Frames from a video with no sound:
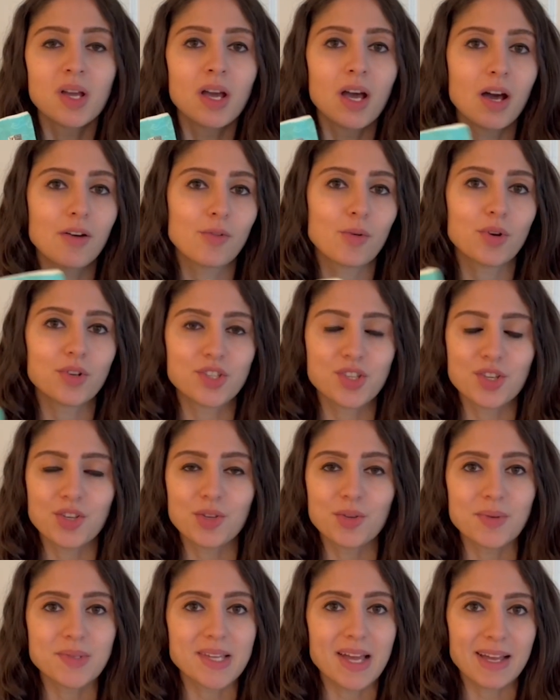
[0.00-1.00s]
Of course, you can
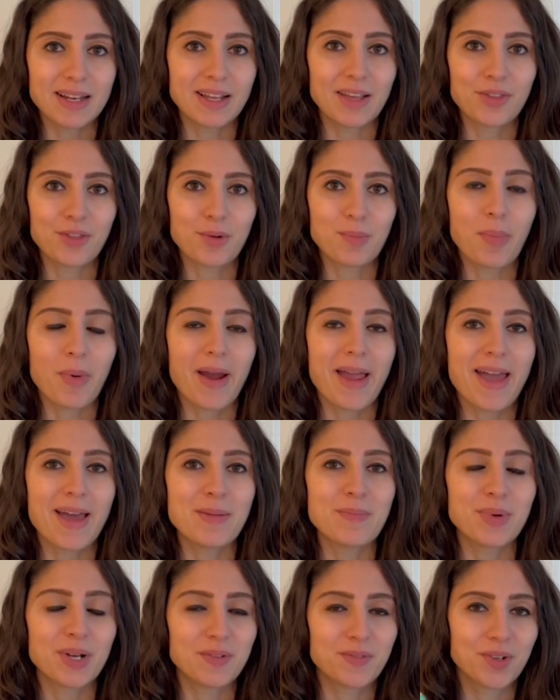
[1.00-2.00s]
use any other brand,
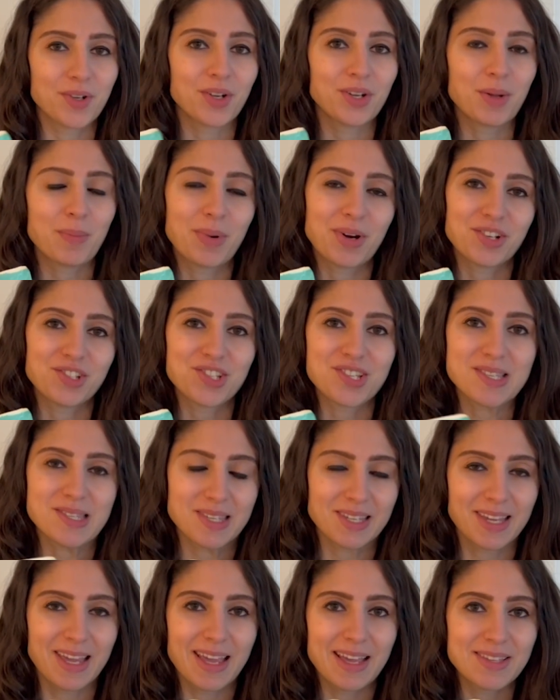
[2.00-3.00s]
but if you're gonna purchase
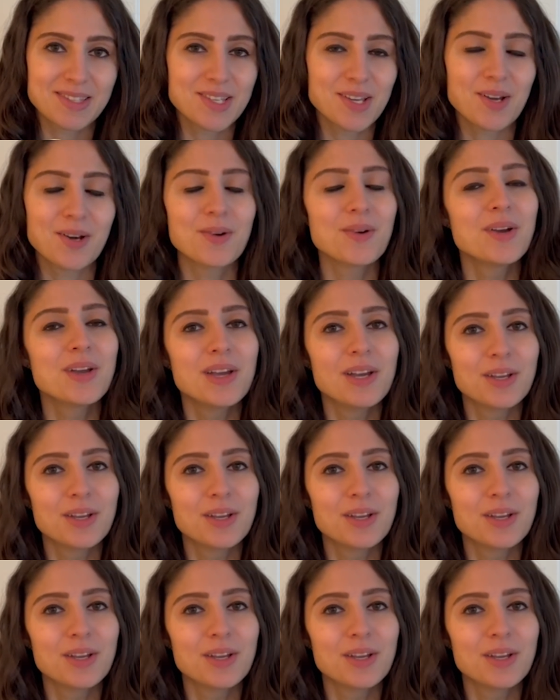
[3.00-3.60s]
Lakanto,